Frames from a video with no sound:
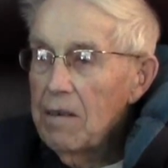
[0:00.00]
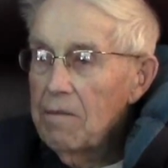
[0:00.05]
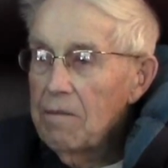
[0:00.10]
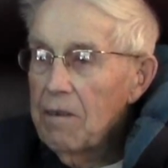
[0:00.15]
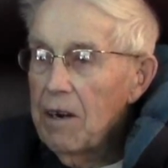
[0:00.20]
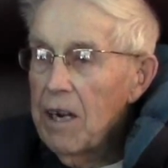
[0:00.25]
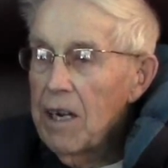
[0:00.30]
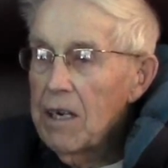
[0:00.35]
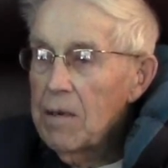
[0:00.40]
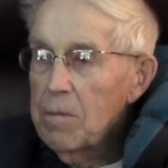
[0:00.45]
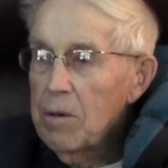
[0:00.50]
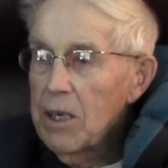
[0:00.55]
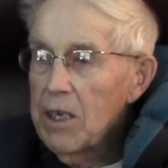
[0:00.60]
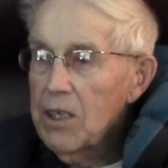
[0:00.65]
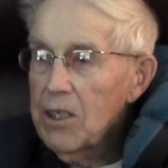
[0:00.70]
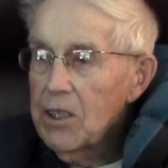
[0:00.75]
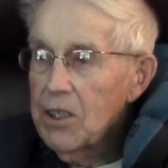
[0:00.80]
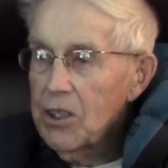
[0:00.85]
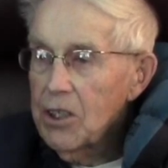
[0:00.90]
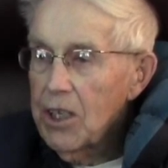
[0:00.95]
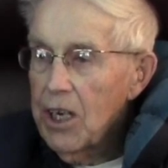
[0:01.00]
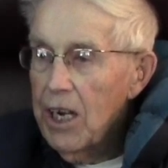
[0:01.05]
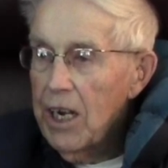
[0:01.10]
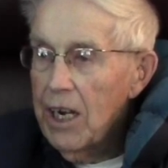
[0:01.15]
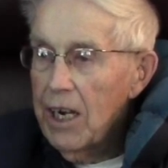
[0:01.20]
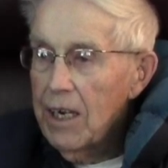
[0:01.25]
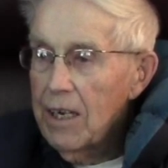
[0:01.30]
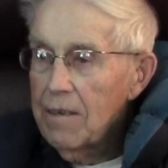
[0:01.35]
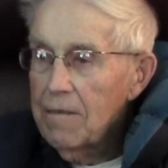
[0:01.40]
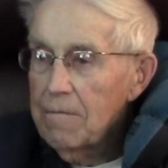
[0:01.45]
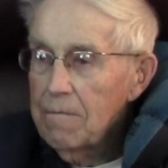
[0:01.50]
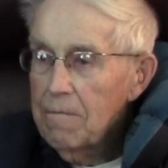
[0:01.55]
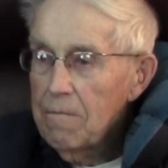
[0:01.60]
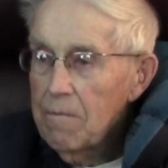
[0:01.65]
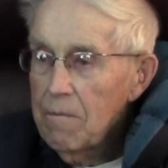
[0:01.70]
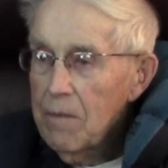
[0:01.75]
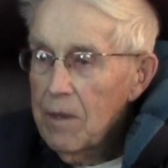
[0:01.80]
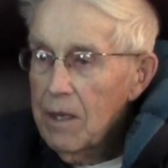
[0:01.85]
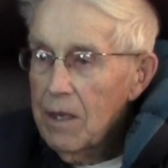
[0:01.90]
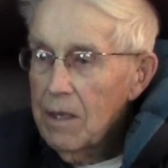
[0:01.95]
find a place to stay.
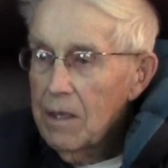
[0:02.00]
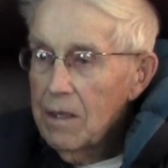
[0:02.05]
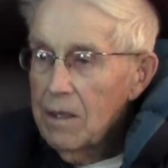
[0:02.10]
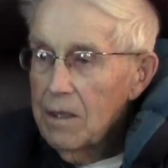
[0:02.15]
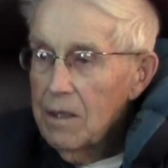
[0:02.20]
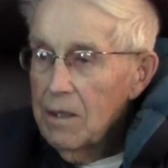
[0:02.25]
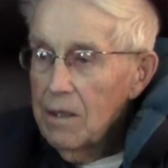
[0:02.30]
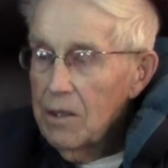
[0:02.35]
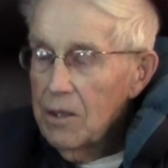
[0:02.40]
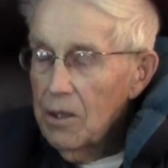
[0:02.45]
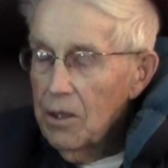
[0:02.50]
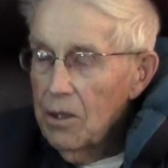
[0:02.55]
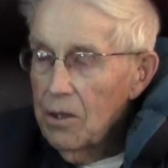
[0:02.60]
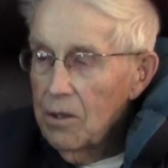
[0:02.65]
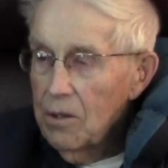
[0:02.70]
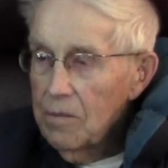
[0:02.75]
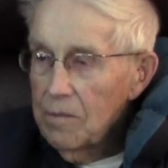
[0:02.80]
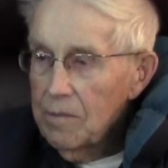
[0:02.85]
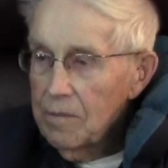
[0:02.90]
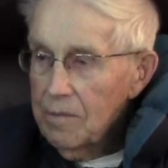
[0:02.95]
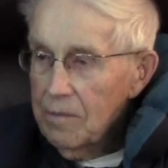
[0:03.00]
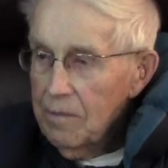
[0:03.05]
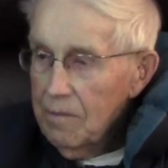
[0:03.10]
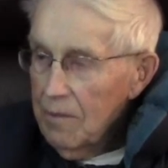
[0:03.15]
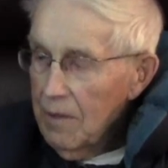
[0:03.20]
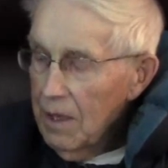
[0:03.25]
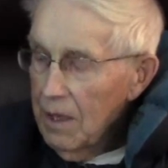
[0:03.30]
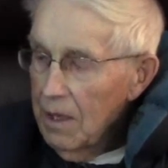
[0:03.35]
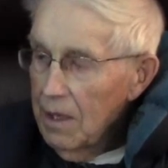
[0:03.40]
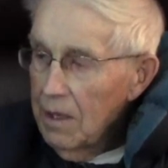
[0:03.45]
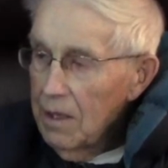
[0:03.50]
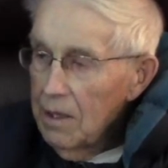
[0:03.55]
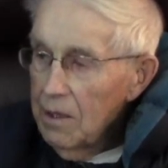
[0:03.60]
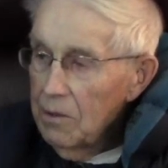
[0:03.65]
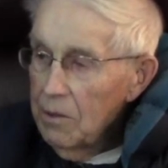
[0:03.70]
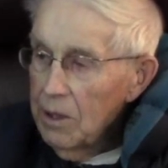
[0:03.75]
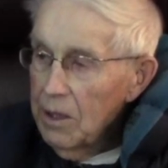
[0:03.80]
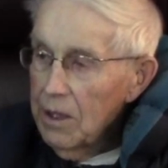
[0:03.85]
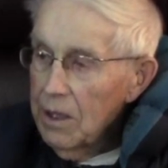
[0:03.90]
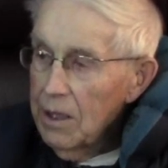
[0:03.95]
So
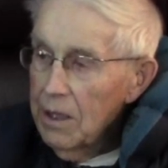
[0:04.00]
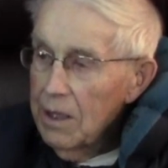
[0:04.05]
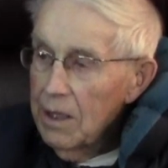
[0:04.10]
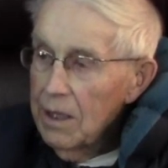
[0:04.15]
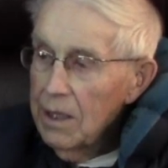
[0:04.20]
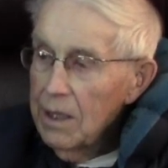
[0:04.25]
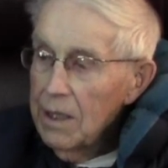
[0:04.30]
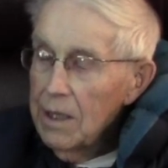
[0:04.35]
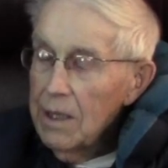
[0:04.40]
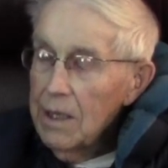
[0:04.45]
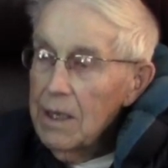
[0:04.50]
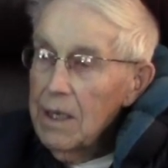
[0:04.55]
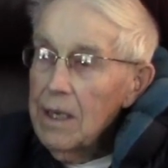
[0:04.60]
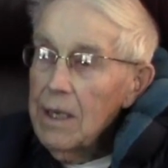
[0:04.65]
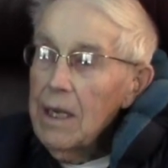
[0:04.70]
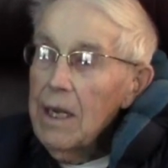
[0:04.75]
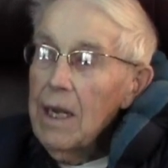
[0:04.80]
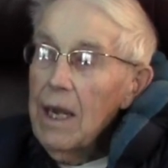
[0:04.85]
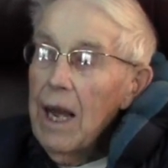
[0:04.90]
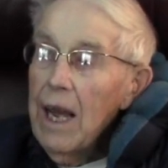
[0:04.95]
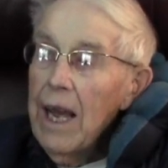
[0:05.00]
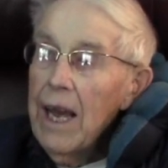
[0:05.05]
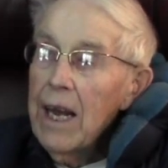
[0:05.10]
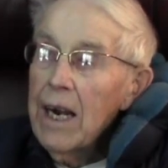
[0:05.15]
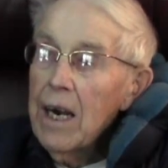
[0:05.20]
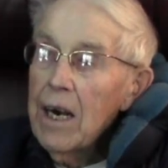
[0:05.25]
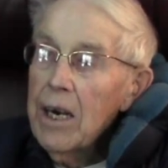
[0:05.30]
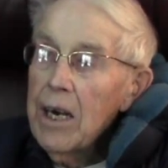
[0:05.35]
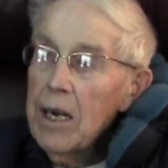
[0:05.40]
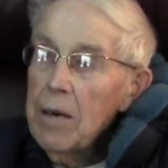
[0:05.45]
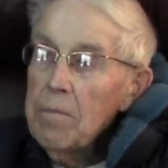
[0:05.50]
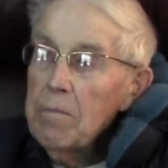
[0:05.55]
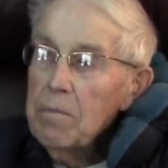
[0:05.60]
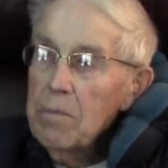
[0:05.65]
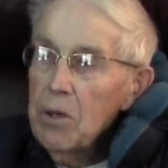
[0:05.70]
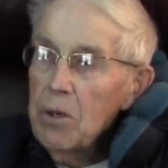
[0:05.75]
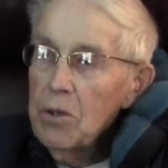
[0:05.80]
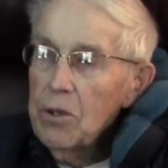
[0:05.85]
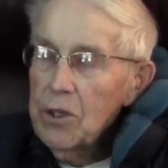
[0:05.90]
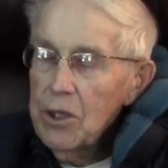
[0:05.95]
we had our hip
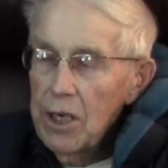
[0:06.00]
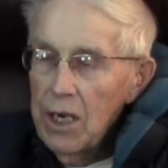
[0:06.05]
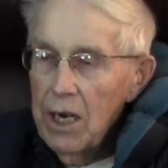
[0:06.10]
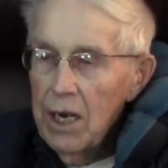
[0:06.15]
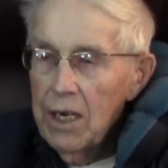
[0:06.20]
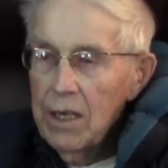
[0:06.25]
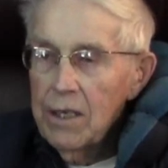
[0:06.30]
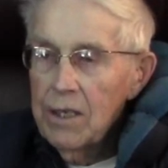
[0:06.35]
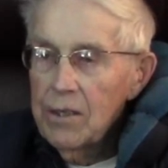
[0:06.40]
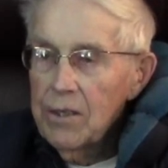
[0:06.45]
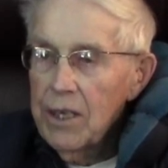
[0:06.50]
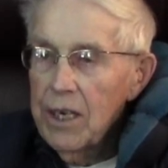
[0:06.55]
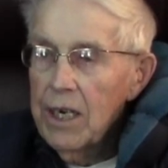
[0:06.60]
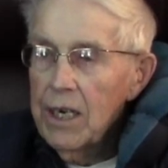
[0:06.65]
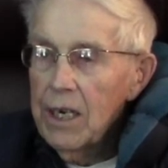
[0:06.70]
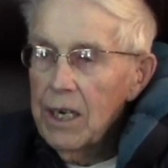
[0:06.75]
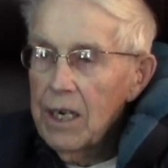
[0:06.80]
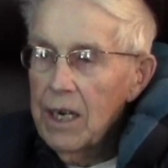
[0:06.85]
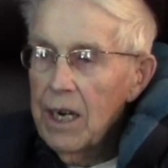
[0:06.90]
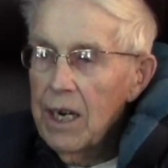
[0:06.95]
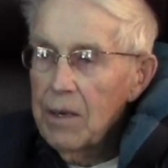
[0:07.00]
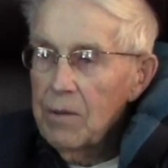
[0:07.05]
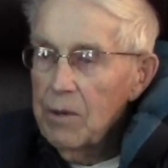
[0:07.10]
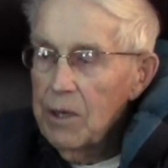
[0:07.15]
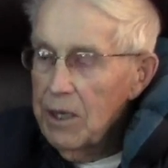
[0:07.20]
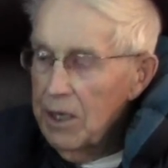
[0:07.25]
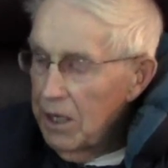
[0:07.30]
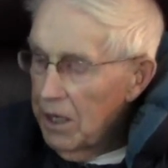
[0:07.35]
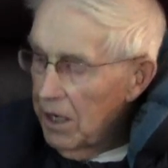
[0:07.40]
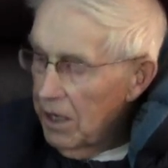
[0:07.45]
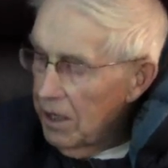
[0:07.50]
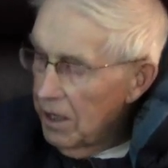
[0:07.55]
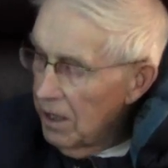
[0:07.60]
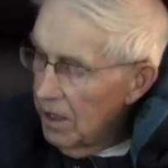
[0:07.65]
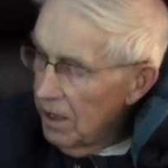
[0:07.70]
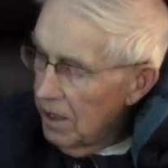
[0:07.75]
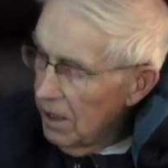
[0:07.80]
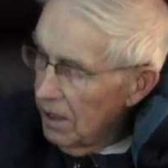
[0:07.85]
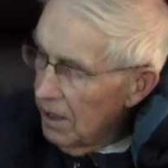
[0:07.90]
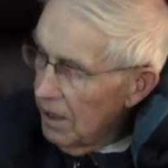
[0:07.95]
boots on, and thank God we did.
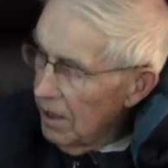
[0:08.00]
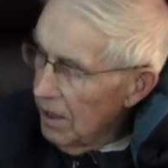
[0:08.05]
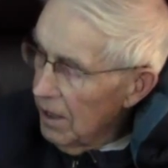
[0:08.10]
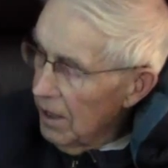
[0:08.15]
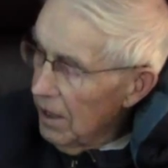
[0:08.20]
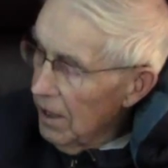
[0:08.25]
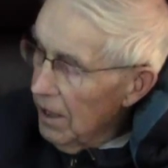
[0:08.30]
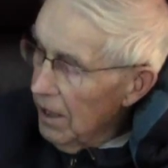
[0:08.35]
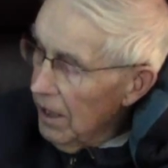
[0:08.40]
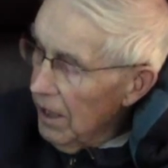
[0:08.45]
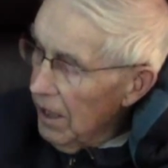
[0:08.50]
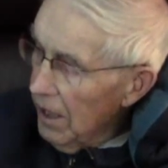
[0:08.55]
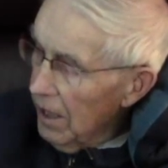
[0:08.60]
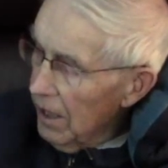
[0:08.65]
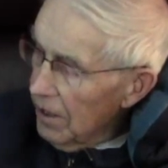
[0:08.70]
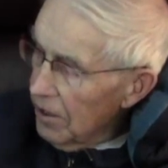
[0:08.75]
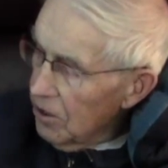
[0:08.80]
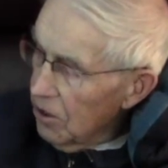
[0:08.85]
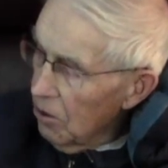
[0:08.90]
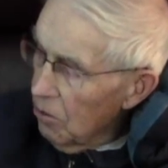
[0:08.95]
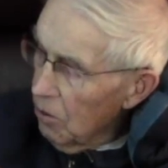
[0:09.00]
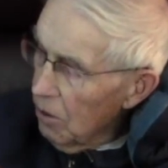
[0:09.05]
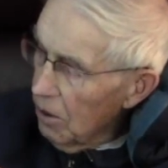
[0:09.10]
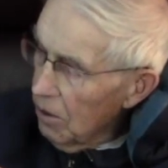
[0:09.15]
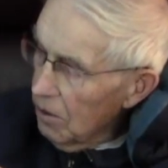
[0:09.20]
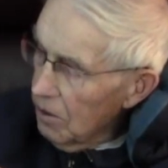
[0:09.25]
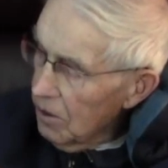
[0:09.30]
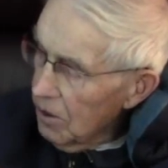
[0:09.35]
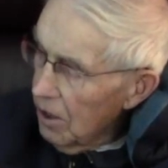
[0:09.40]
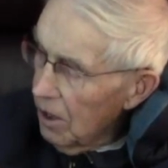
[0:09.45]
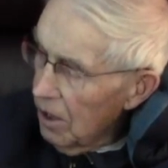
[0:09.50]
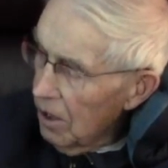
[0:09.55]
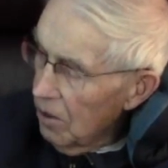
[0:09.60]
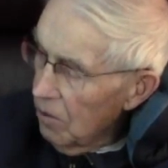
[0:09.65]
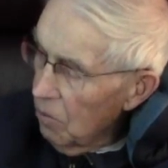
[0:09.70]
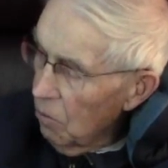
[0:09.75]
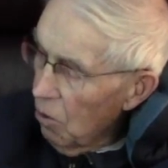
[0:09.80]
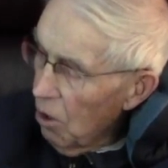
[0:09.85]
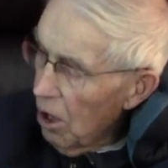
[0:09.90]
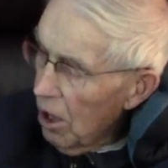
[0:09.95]
And so we
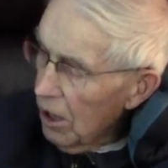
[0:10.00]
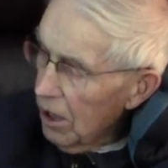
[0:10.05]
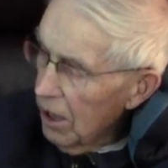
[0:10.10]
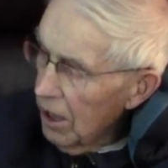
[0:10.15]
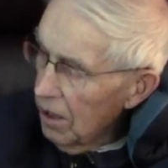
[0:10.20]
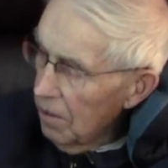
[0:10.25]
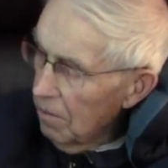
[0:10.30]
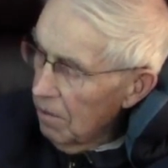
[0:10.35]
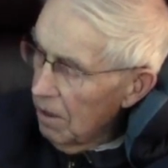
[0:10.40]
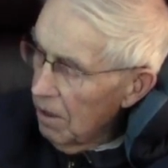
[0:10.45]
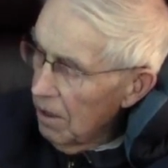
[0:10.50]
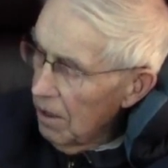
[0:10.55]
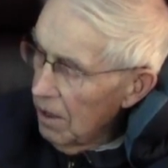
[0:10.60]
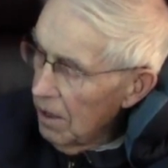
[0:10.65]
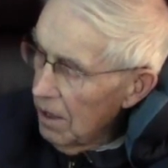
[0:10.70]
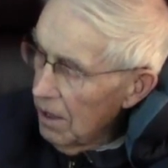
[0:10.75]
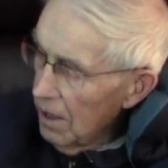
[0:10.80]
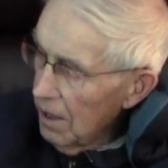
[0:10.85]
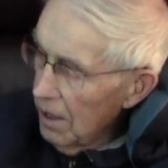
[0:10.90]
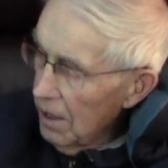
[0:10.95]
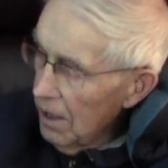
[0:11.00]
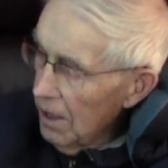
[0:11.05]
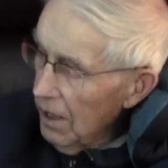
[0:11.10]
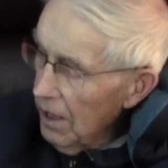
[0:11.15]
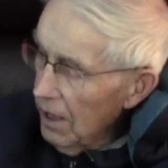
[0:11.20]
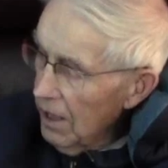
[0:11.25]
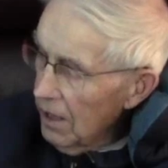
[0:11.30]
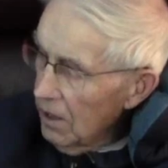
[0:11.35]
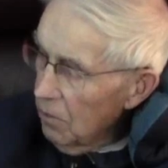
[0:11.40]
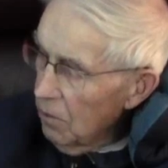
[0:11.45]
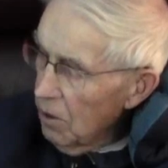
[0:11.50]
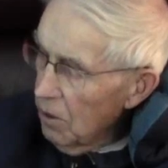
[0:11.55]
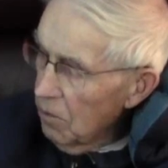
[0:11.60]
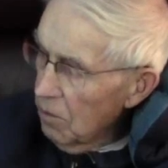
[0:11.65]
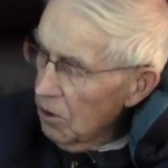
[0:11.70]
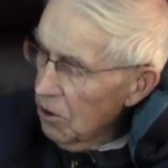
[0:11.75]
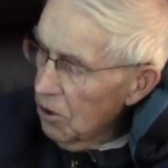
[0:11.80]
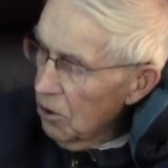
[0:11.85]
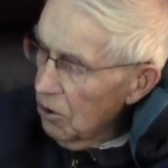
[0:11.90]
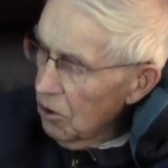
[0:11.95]
started walking, and the wind
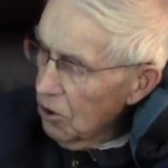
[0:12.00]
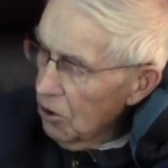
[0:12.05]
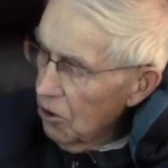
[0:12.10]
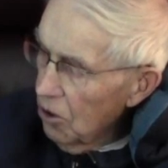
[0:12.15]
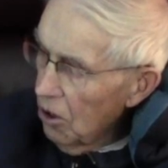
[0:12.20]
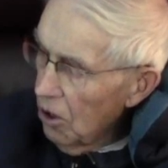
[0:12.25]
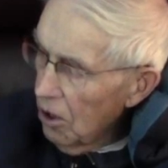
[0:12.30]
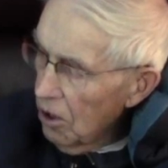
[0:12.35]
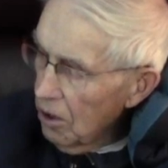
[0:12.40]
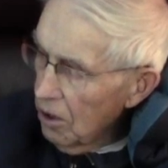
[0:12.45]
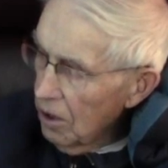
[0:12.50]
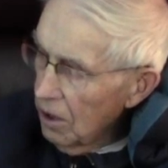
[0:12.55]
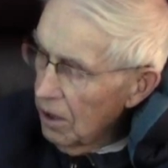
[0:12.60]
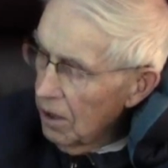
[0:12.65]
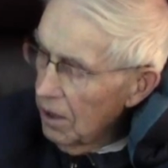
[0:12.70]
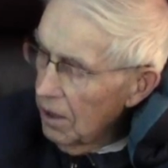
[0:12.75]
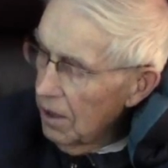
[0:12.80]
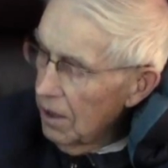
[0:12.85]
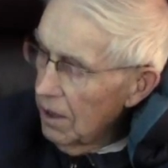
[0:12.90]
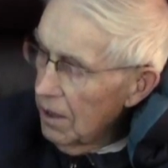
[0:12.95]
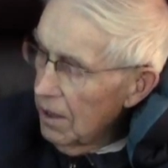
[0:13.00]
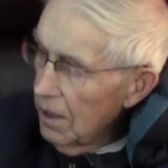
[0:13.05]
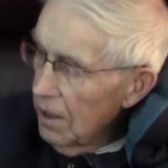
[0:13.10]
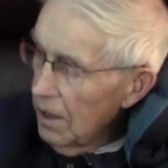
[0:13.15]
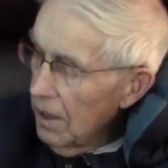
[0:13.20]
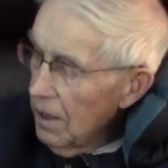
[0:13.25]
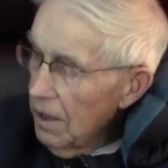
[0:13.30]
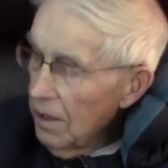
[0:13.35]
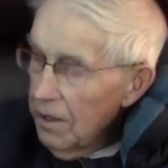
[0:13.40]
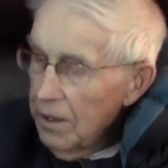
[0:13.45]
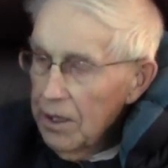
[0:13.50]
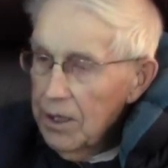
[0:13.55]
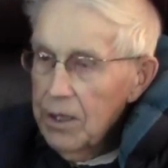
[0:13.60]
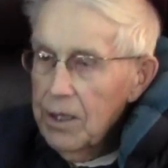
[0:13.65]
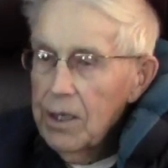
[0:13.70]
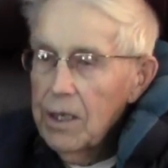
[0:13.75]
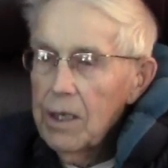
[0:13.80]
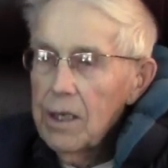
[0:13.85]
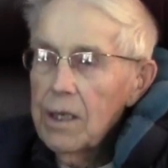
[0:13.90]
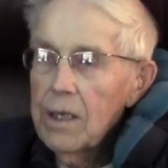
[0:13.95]
was so strong that,